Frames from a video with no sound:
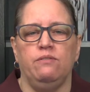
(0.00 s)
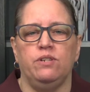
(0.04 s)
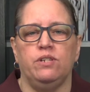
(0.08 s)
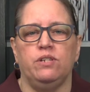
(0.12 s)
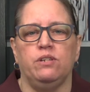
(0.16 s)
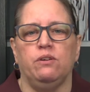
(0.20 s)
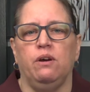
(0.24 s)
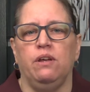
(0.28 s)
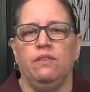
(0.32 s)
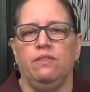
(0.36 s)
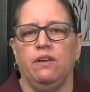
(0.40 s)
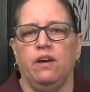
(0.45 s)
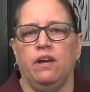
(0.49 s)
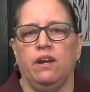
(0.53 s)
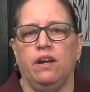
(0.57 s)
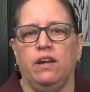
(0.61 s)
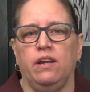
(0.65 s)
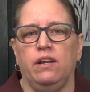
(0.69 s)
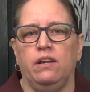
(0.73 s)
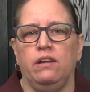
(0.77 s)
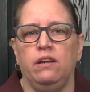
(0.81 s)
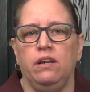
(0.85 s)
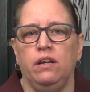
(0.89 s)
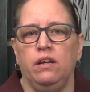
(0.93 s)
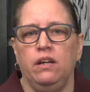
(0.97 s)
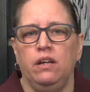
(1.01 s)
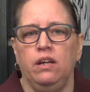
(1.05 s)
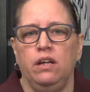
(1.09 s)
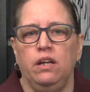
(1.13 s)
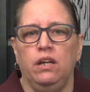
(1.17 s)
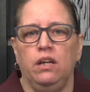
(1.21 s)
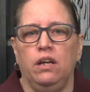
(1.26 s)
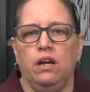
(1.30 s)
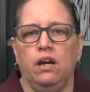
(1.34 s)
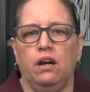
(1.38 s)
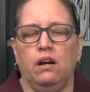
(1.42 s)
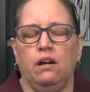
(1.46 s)
So I thought I'd
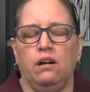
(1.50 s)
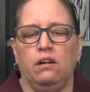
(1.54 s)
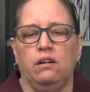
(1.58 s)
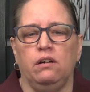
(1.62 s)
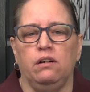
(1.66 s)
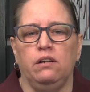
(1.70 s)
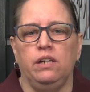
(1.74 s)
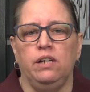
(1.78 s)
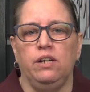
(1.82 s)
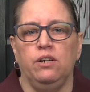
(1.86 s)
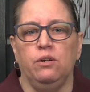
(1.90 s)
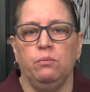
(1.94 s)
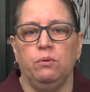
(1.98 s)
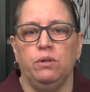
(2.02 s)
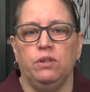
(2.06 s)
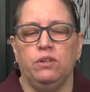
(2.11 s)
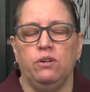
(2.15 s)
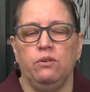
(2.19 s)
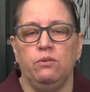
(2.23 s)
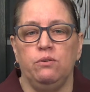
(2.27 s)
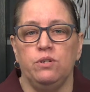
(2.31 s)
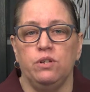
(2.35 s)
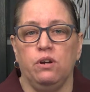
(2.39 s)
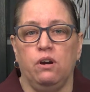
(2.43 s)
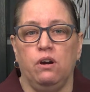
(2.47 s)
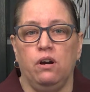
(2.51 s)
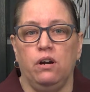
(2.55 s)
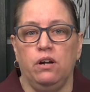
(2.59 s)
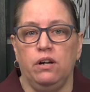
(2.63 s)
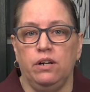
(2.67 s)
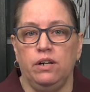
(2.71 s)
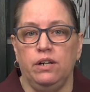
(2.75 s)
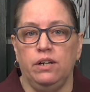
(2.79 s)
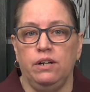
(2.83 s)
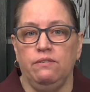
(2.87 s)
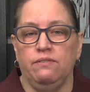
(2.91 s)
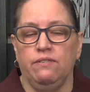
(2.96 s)
hear what those are,
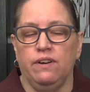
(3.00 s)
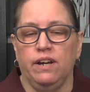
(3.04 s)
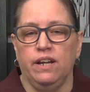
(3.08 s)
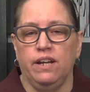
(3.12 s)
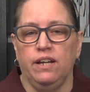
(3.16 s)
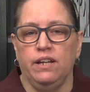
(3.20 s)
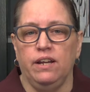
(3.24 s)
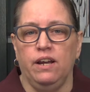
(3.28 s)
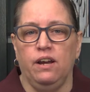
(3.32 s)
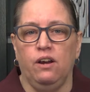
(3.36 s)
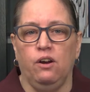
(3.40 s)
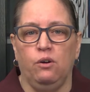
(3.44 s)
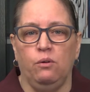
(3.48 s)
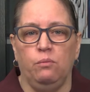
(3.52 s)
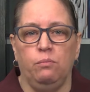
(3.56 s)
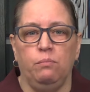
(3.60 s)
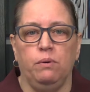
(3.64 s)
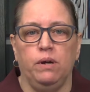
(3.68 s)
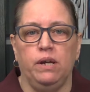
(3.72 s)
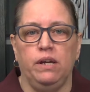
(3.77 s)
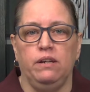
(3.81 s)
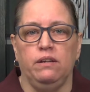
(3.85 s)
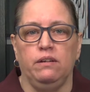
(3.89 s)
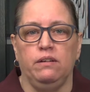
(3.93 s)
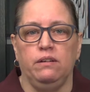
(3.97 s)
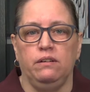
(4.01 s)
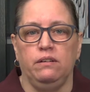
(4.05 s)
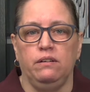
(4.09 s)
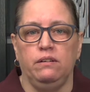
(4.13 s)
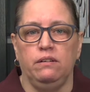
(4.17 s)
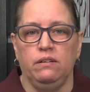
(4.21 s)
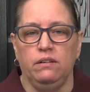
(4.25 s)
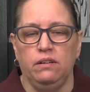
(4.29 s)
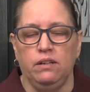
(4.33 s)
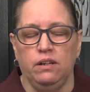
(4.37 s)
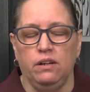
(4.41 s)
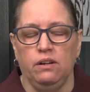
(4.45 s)
and if I can help, I can,
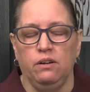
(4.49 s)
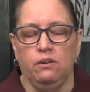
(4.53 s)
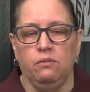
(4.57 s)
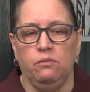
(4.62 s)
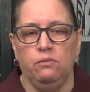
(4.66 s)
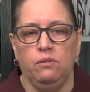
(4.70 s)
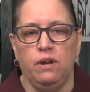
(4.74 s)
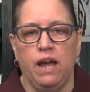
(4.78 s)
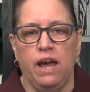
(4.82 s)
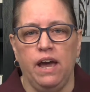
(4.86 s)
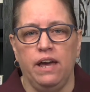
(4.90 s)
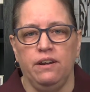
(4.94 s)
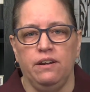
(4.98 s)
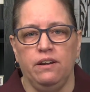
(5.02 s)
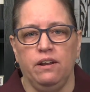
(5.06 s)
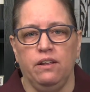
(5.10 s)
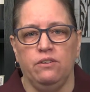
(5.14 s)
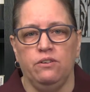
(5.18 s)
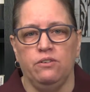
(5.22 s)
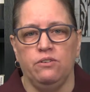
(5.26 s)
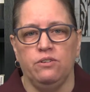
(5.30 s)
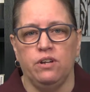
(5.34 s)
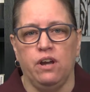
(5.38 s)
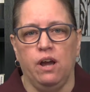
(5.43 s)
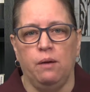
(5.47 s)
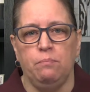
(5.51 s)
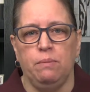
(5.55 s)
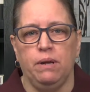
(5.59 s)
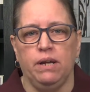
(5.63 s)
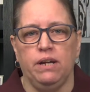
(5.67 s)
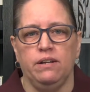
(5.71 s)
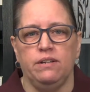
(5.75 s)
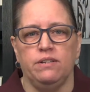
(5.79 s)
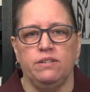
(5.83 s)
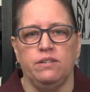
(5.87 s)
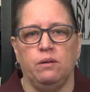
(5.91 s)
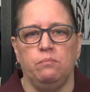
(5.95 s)
add another topic
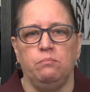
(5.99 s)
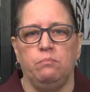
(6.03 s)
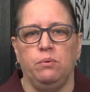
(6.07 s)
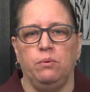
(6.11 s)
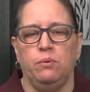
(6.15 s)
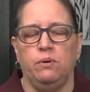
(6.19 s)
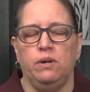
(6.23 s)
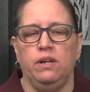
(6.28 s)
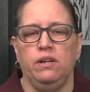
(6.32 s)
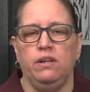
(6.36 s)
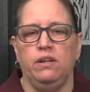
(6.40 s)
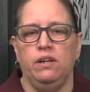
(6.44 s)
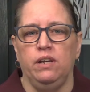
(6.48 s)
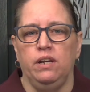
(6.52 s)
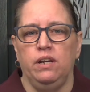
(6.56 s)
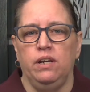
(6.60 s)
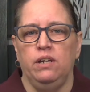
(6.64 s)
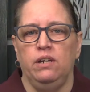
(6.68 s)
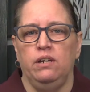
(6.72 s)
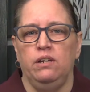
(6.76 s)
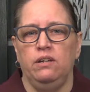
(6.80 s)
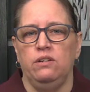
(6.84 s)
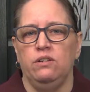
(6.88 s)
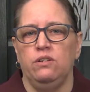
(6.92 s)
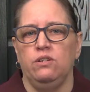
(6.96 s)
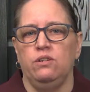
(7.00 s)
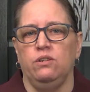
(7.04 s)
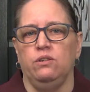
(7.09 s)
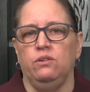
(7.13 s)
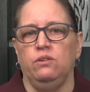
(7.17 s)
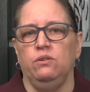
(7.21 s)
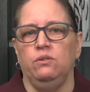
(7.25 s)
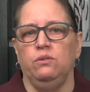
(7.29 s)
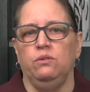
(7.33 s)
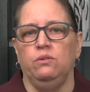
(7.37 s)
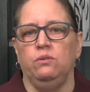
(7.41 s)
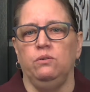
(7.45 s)
at some point
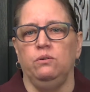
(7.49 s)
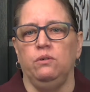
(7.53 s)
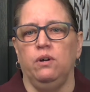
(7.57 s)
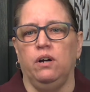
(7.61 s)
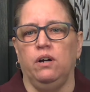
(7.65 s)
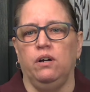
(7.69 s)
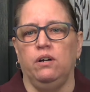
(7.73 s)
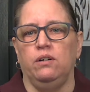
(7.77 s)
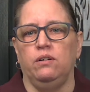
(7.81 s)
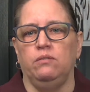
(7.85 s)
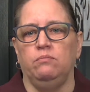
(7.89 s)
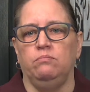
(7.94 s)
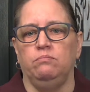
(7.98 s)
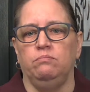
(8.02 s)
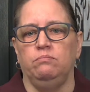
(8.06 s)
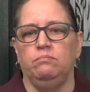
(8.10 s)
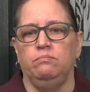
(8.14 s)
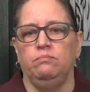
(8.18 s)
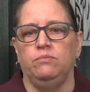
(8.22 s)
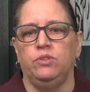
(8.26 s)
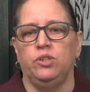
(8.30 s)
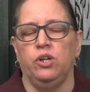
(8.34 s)
to show